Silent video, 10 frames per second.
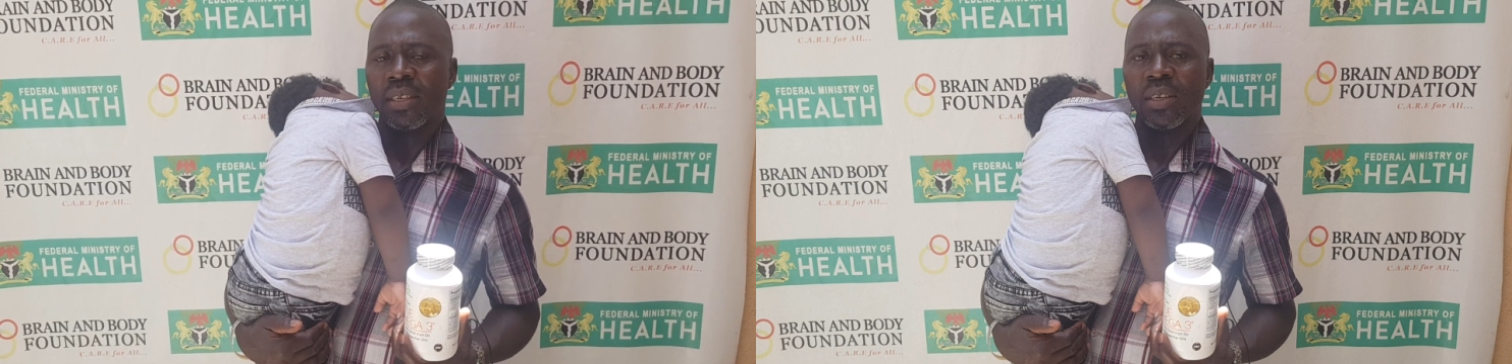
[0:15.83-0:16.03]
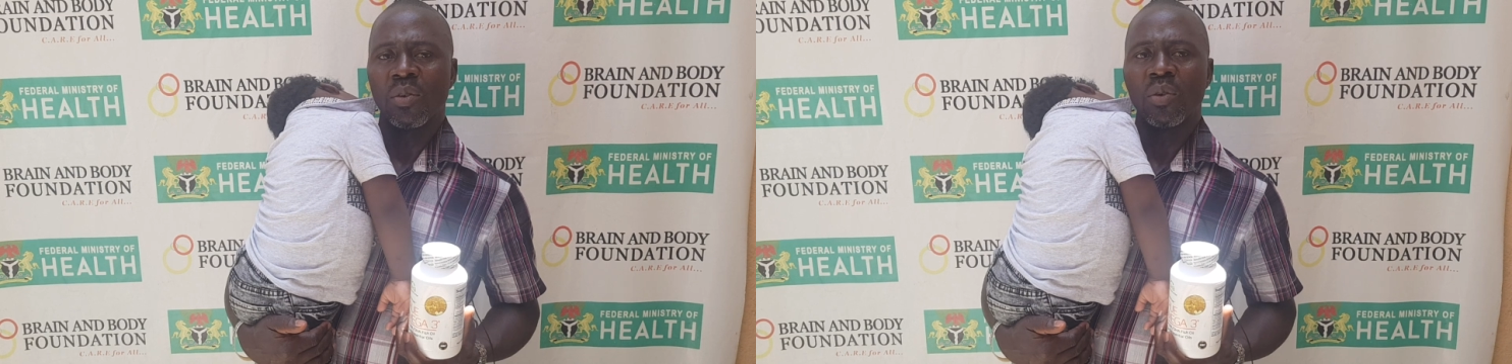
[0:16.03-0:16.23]

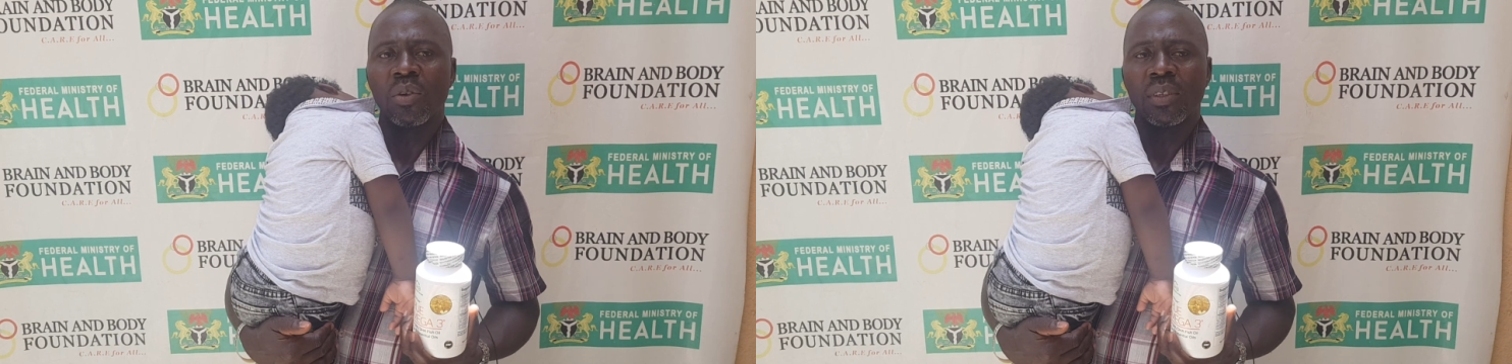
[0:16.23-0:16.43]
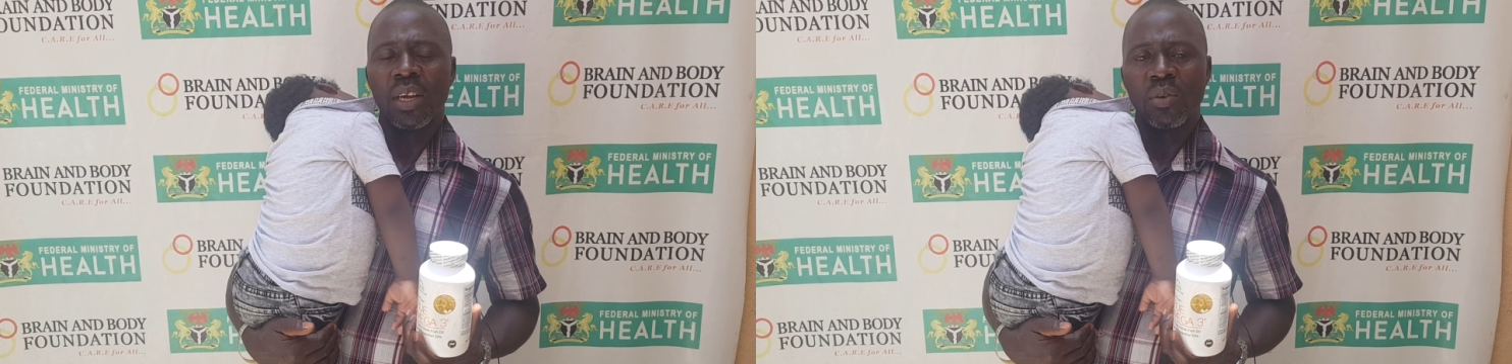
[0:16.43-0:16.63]
He could
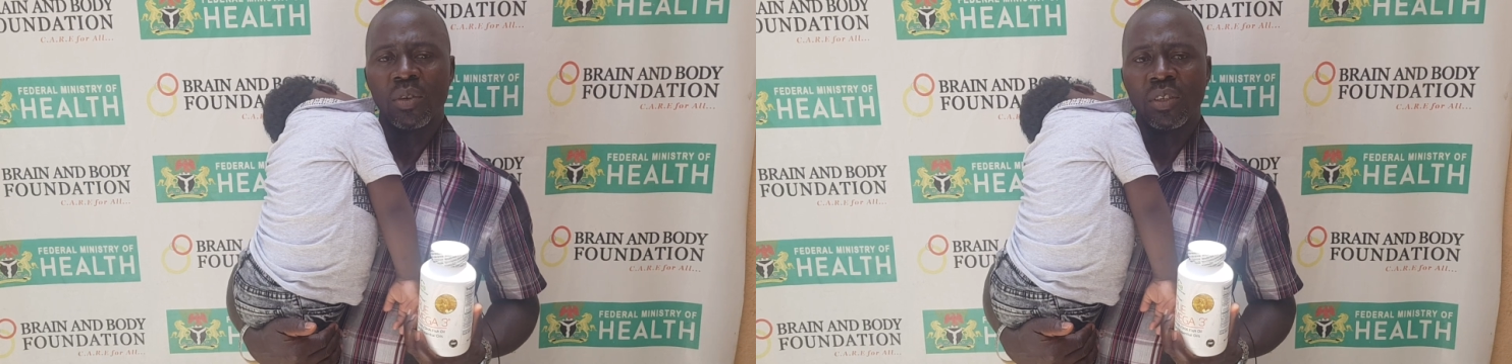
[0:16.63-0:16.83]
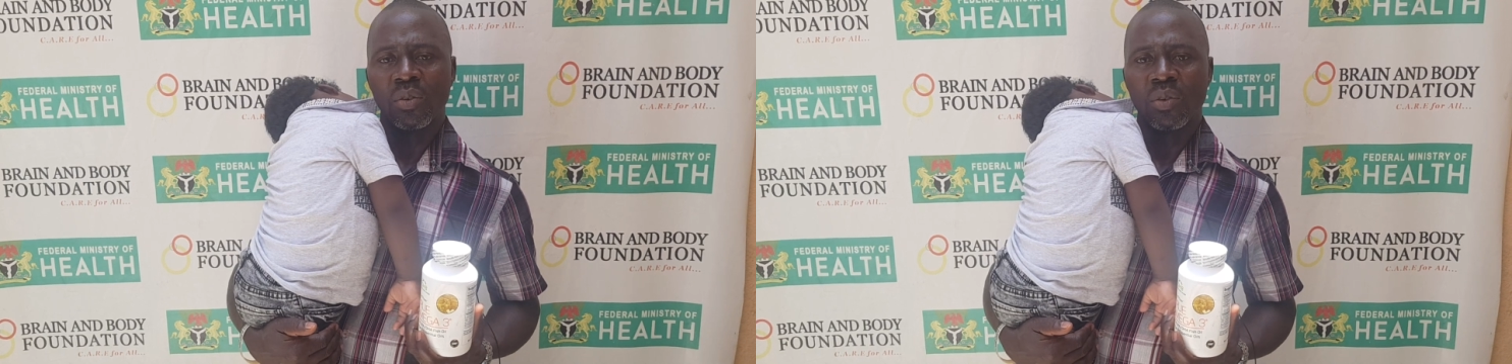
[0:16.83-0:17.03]
not stand on
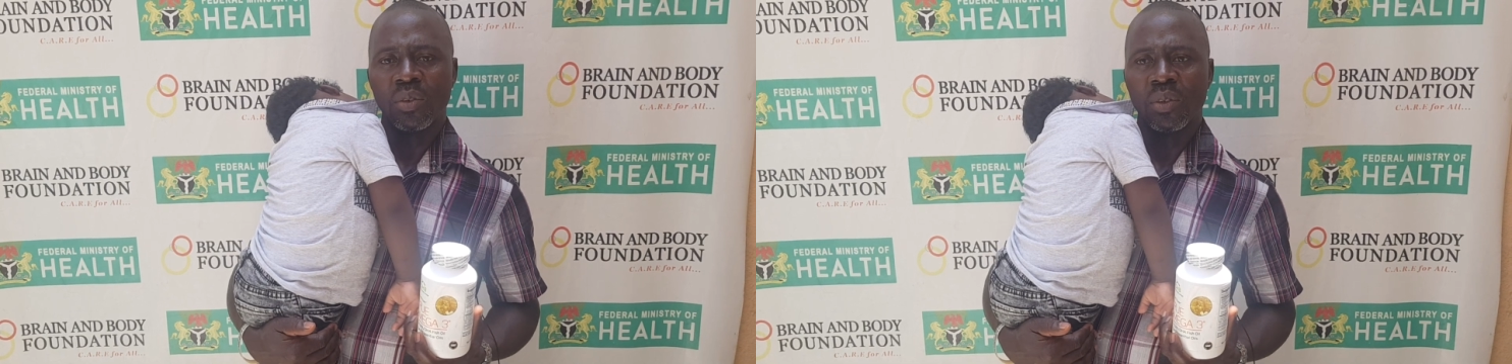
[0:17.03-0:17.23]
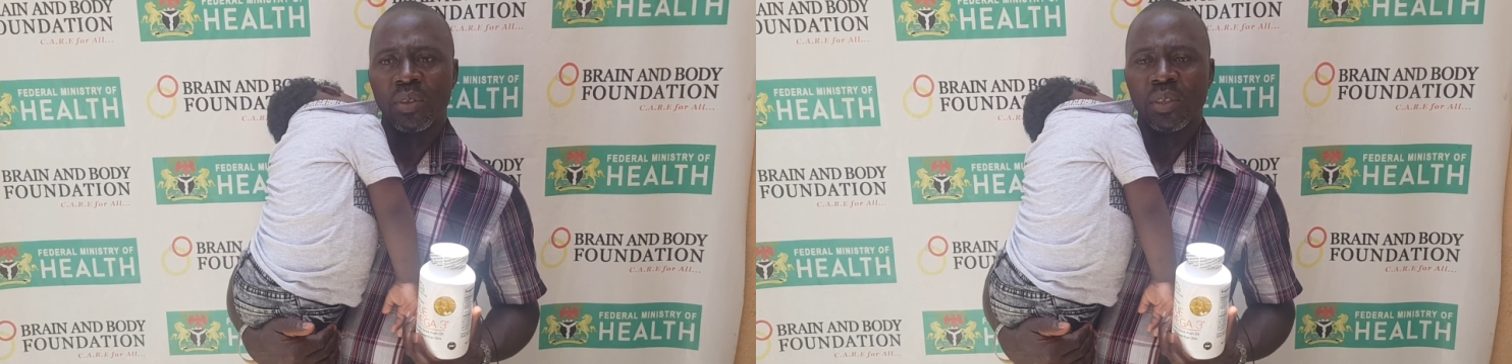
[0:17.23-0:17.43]
his own.
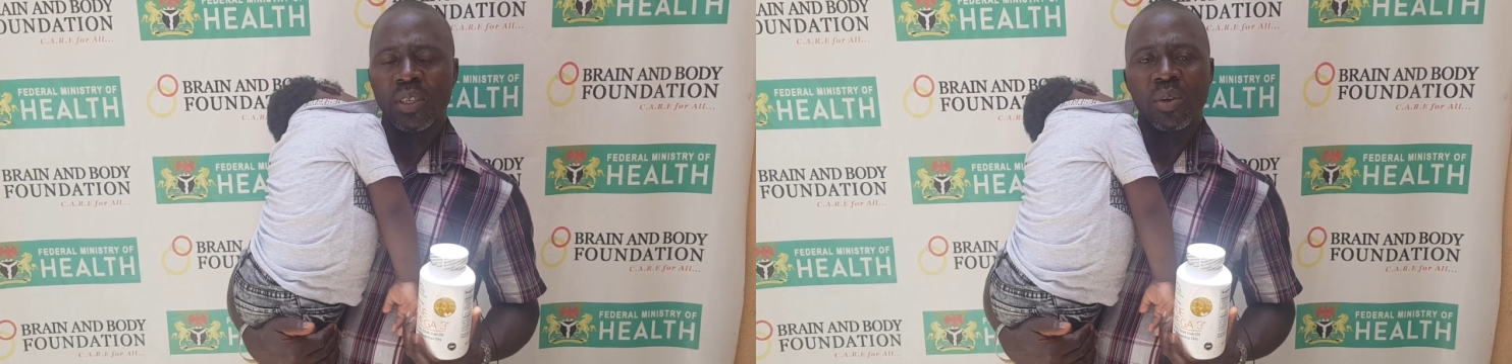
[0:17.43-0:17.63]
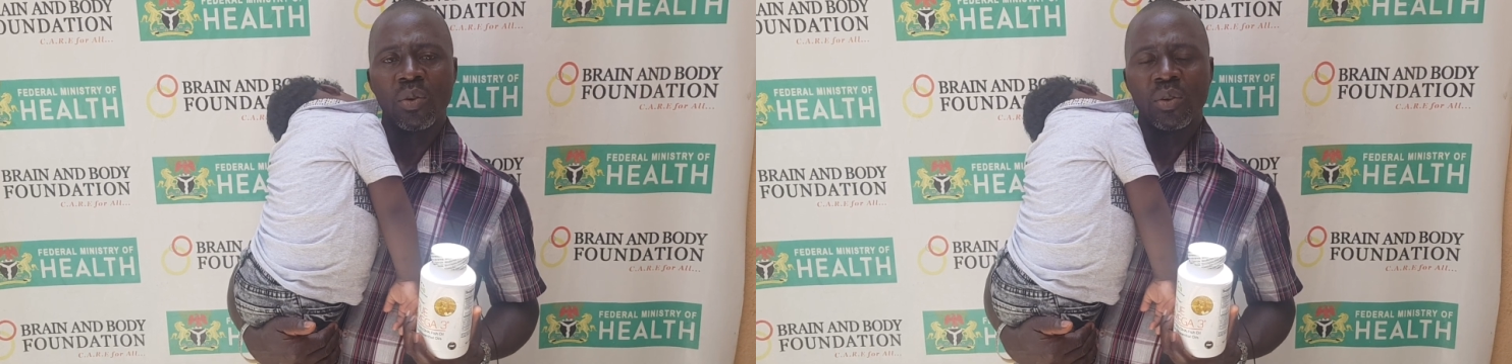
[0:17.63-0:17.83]

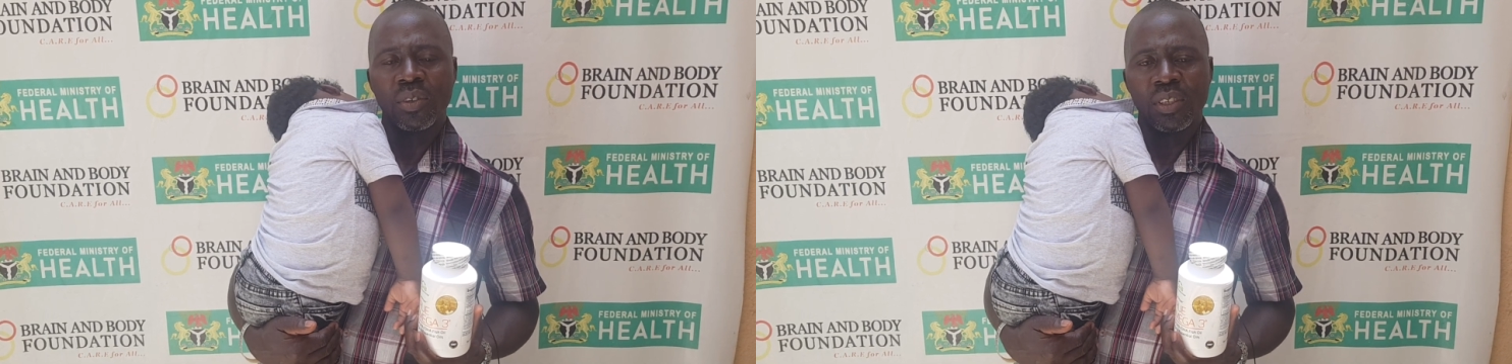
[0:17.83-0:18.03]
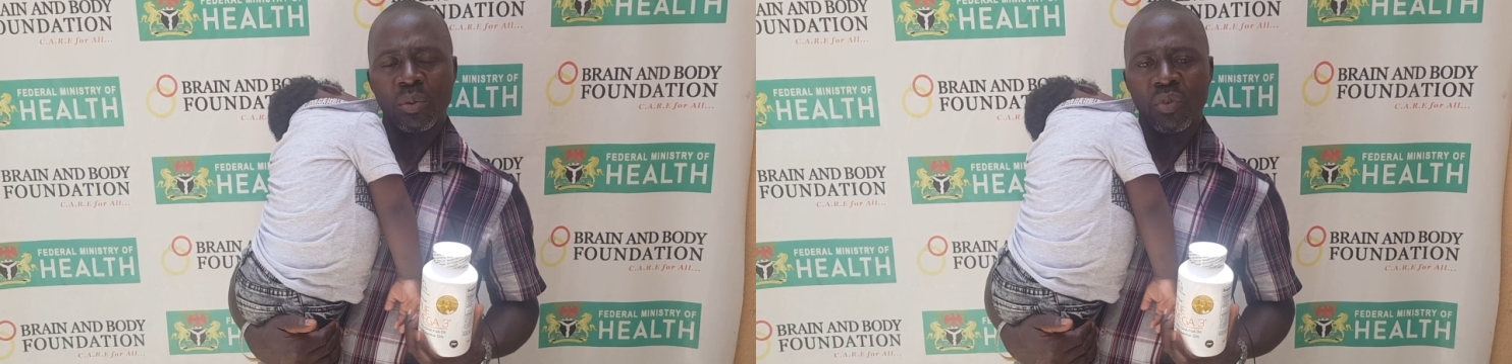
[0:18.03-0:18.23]
He could not
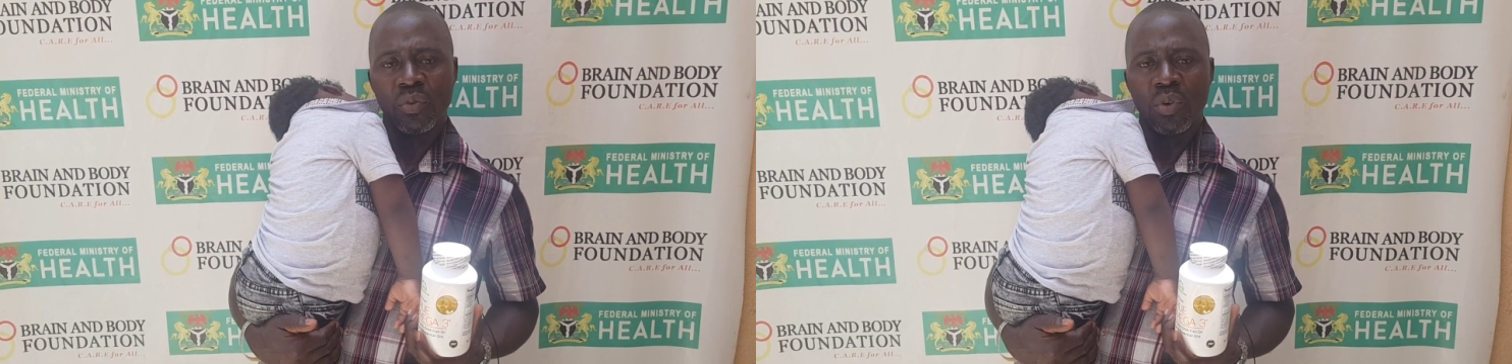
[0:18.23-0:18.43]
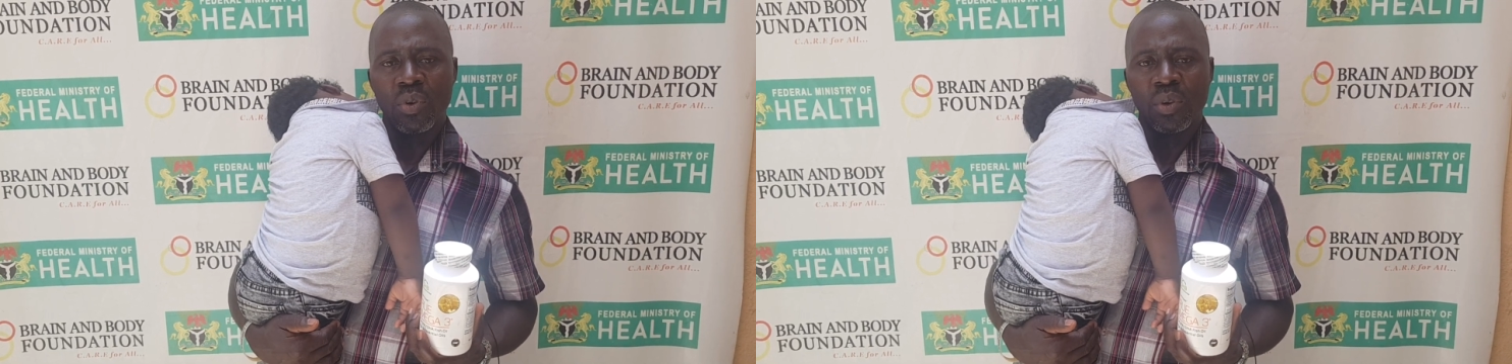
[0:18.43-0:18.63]
sit
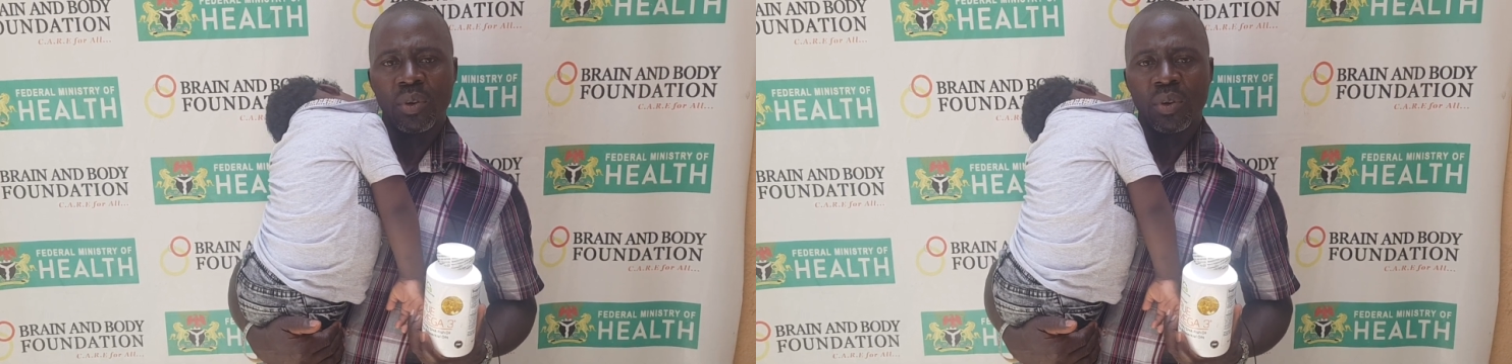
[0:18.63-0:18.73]
before.